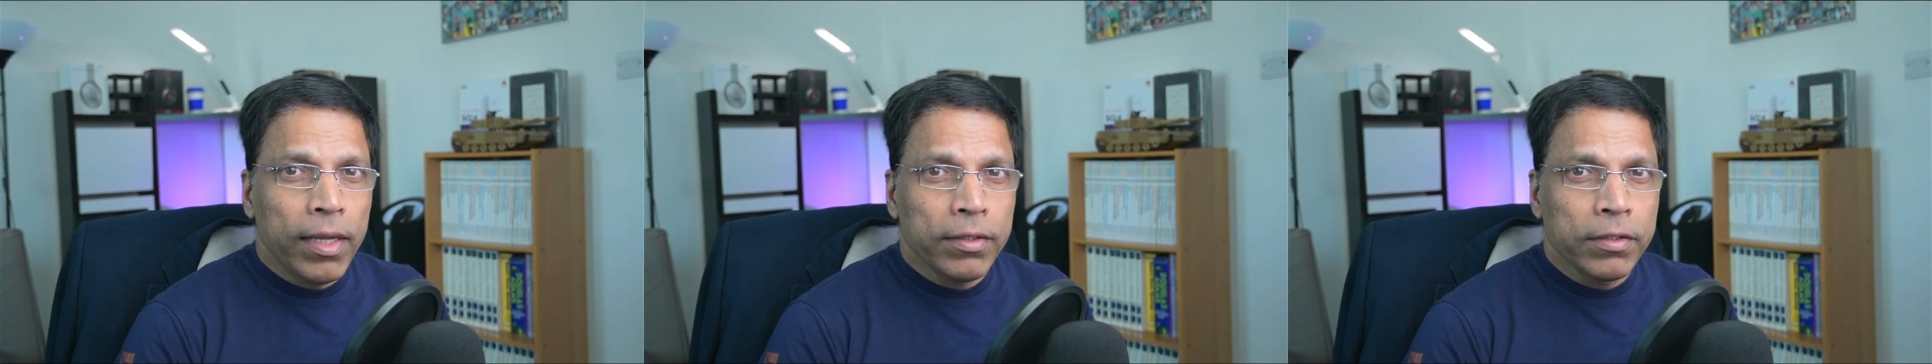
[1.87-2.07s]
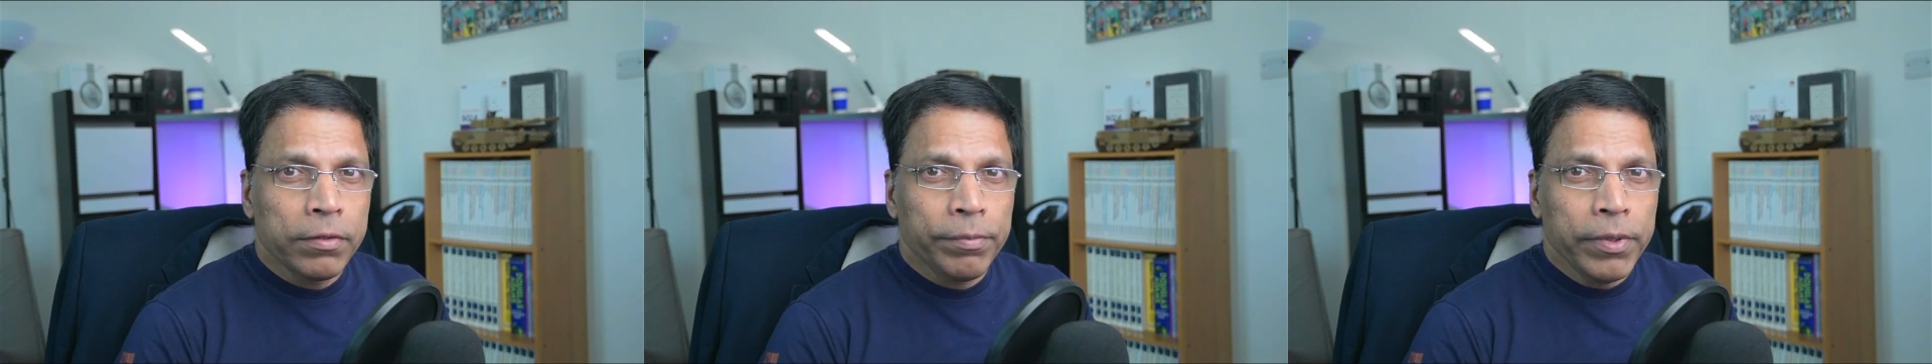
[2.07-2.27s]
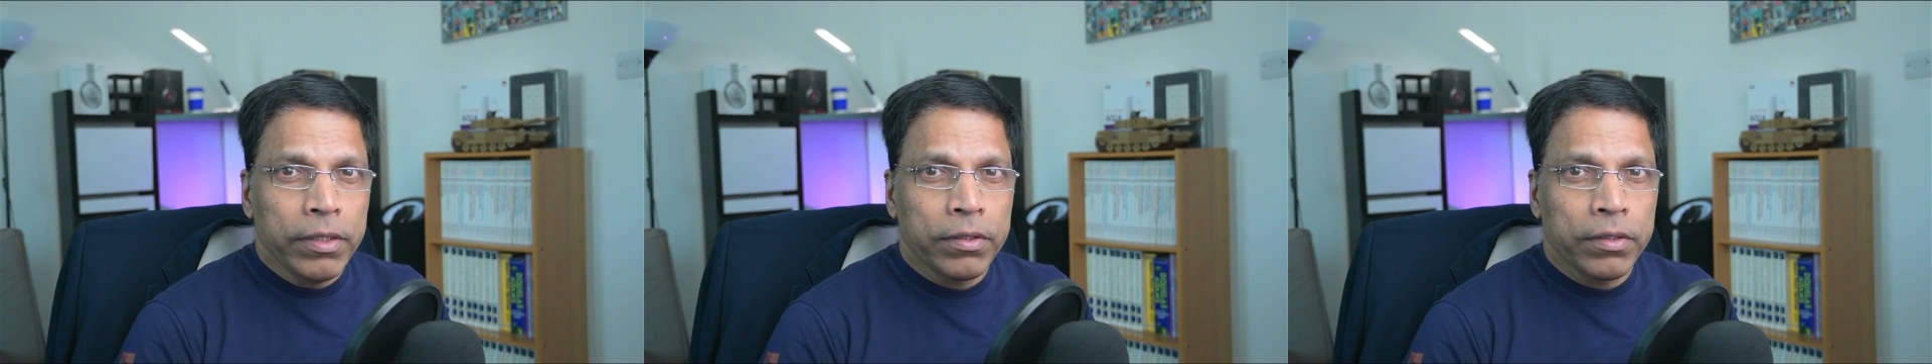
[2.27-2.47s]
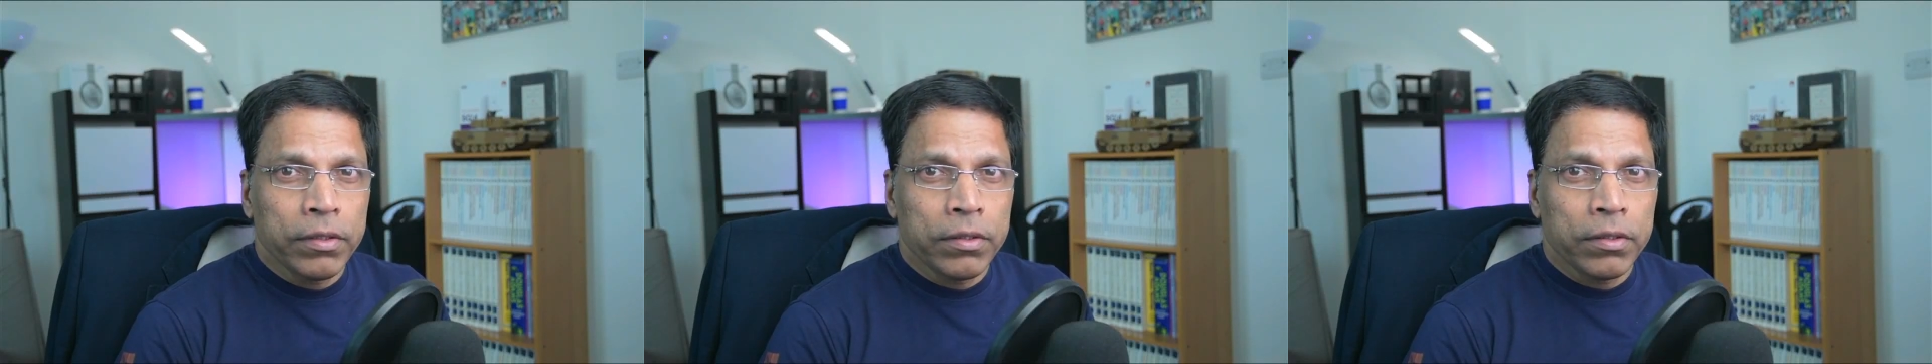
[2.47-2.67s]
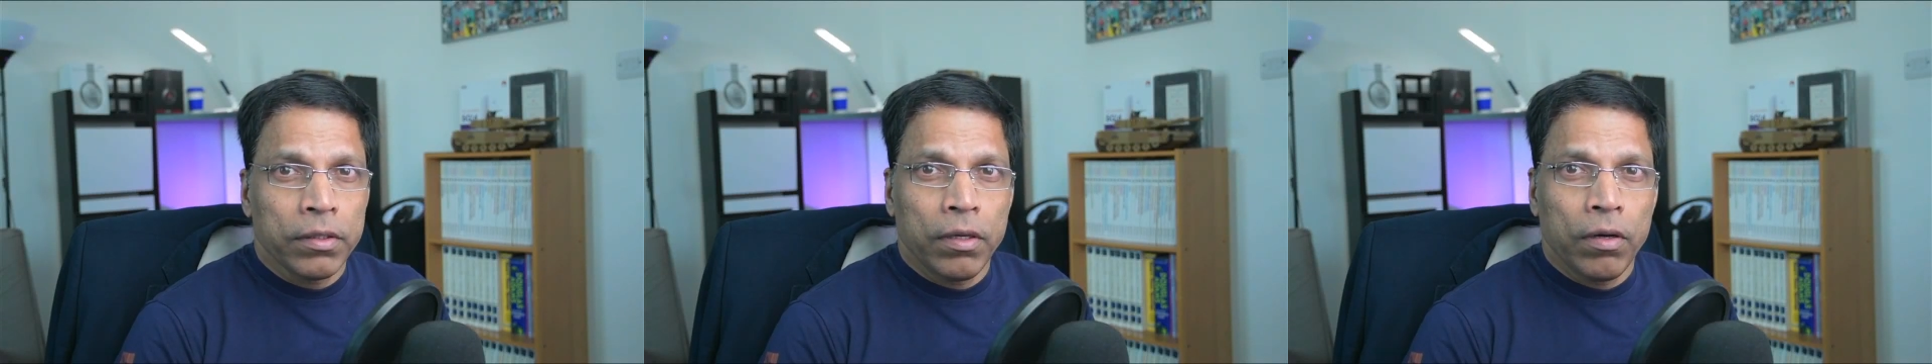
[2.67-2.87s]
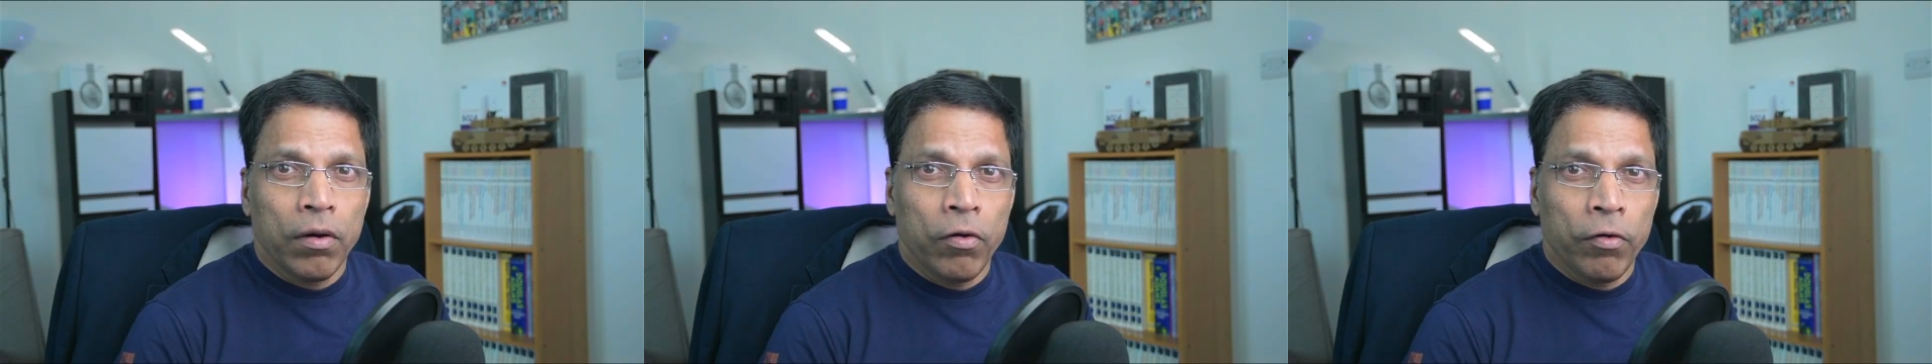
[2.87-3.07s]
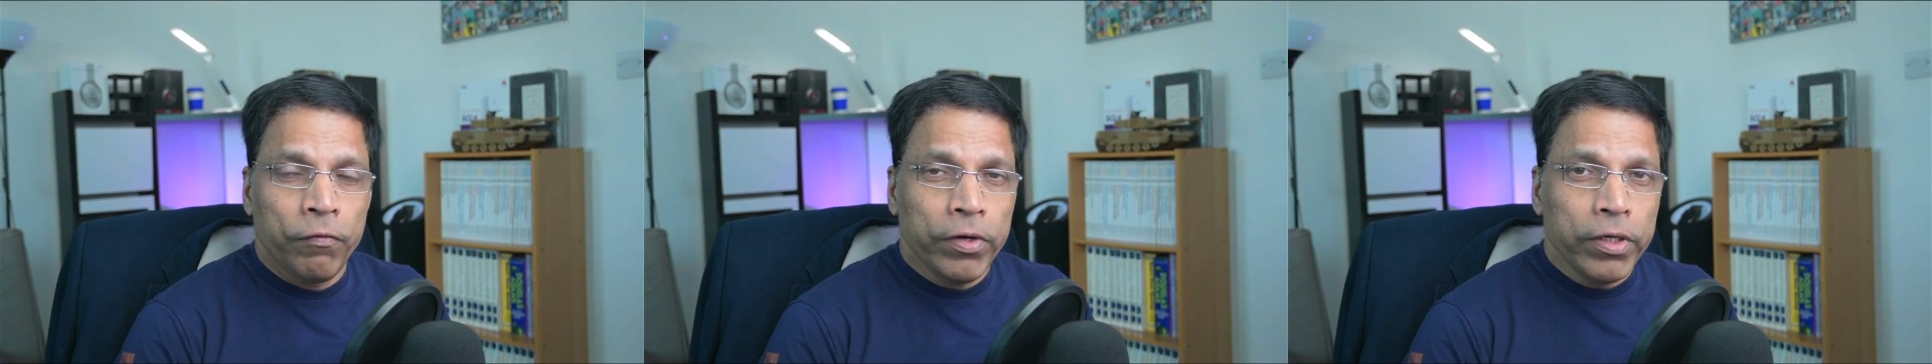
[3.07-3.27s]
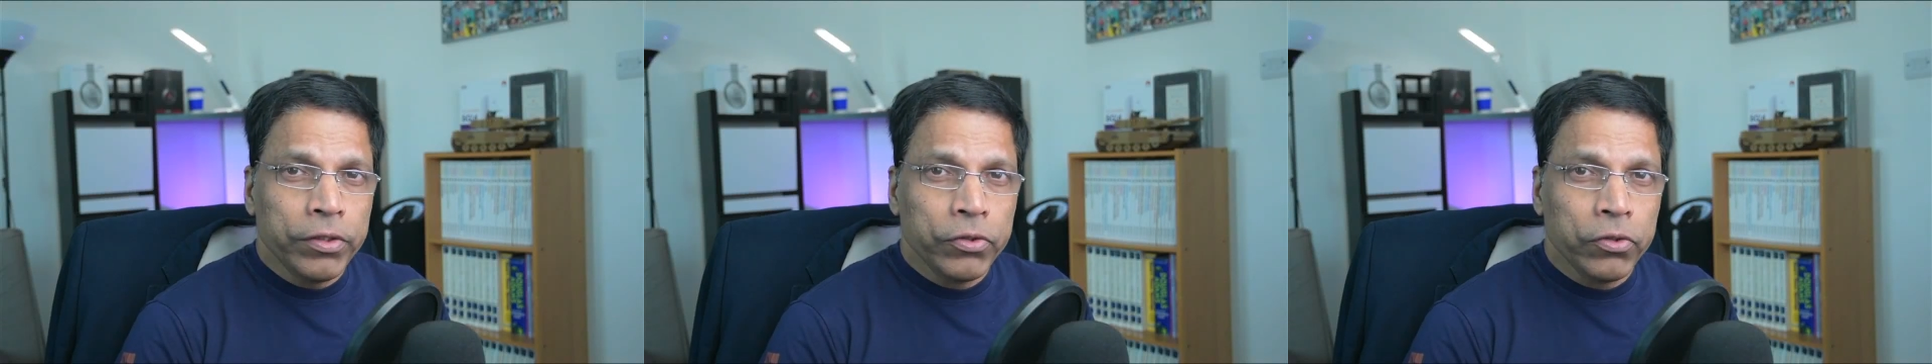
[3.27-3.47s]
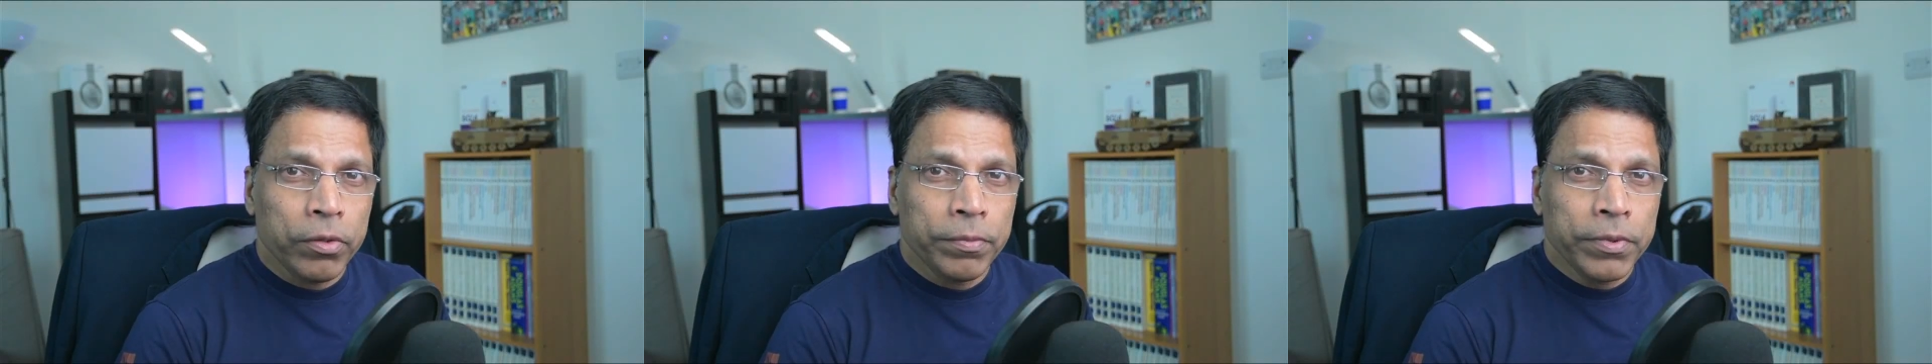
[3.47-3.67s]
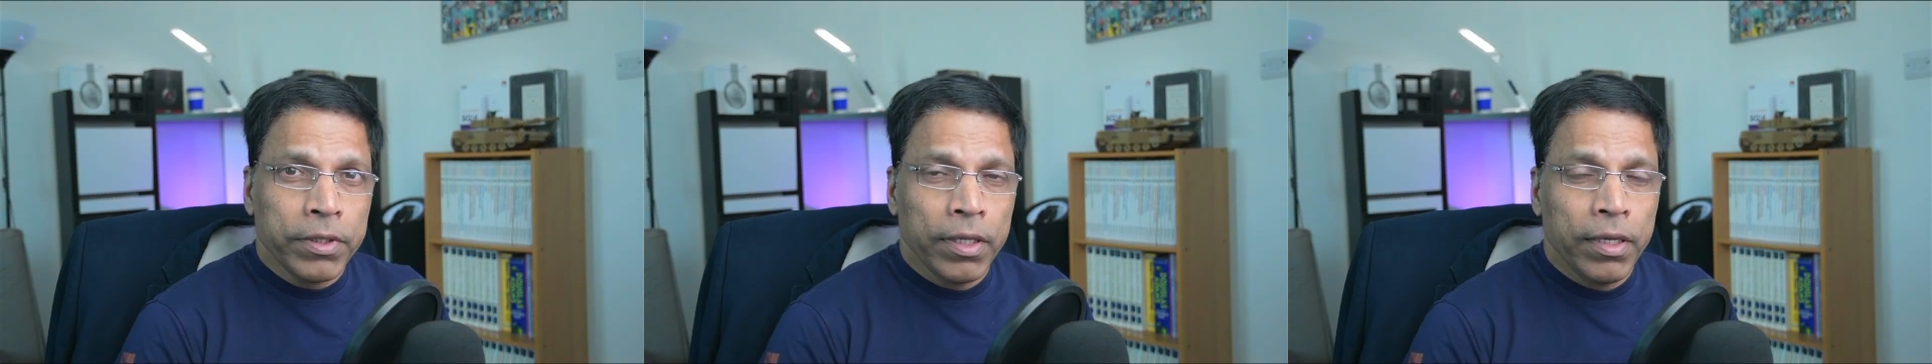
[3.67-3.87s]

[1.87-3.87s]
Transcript: speeches or workshops